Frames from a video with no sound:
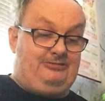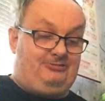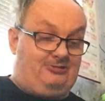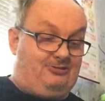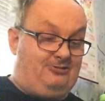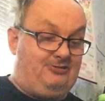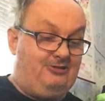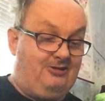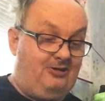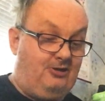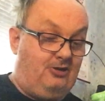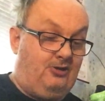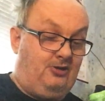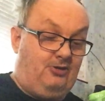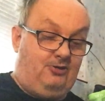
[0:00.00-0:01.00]
So,
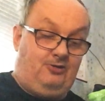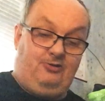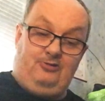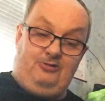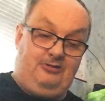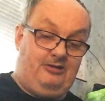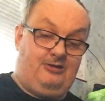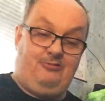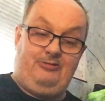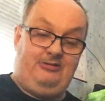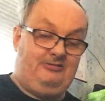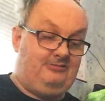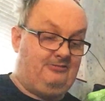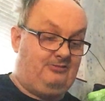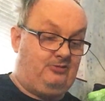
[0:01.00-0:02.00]
yeah, I
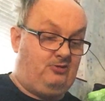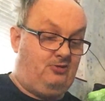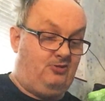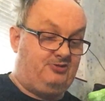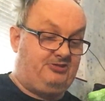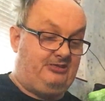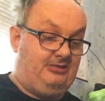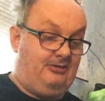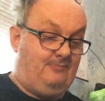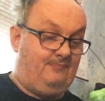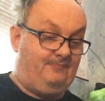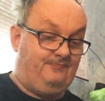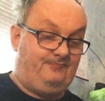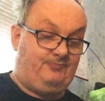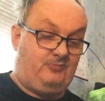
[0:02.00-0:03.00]
mean, go see
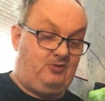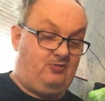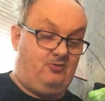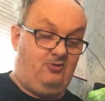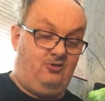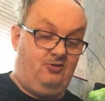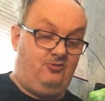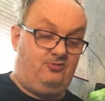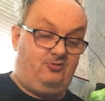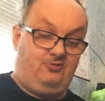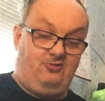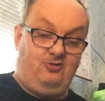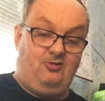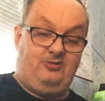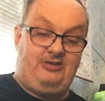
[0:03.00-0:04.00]
him. Go
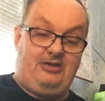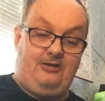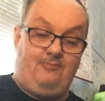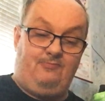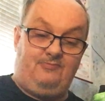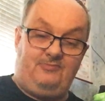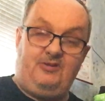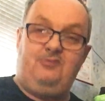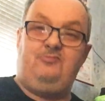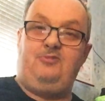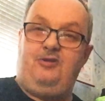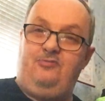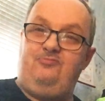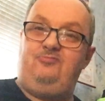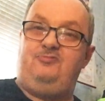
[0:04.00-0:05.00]
get him
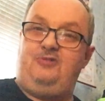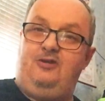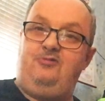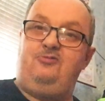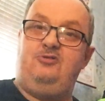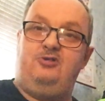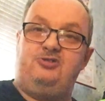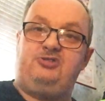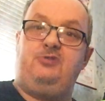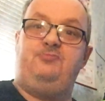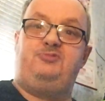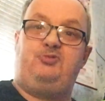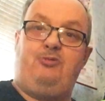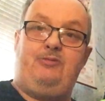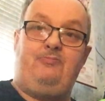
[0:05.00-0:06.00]
and go
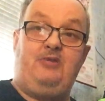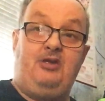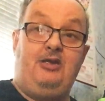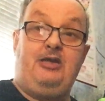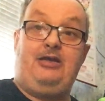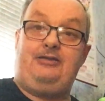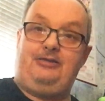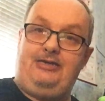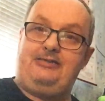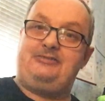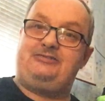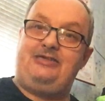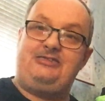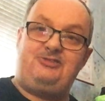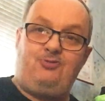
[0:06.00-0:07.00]
sub to him. And like
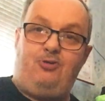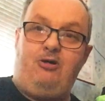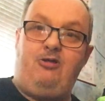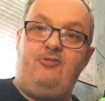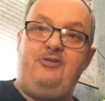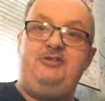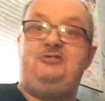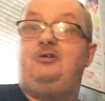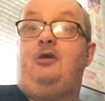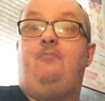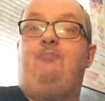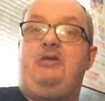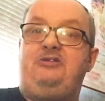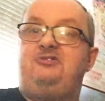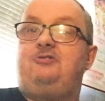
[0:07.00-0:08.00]
I said to all these,
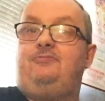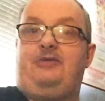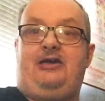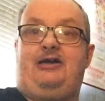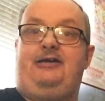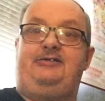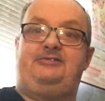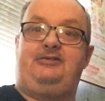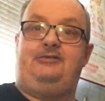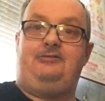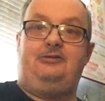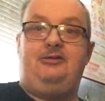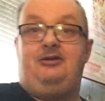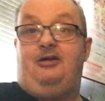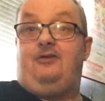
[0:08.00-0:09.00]
mention that I sent
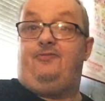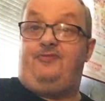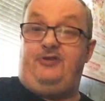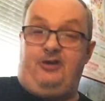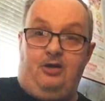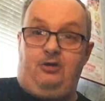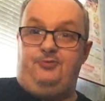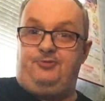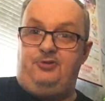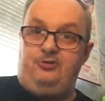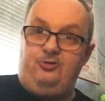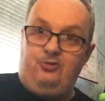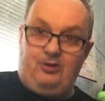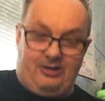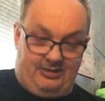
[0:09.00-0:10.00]
you. They all
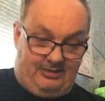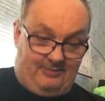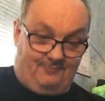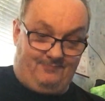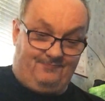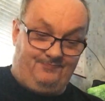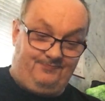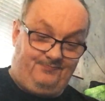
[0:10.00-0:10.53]
know who I am.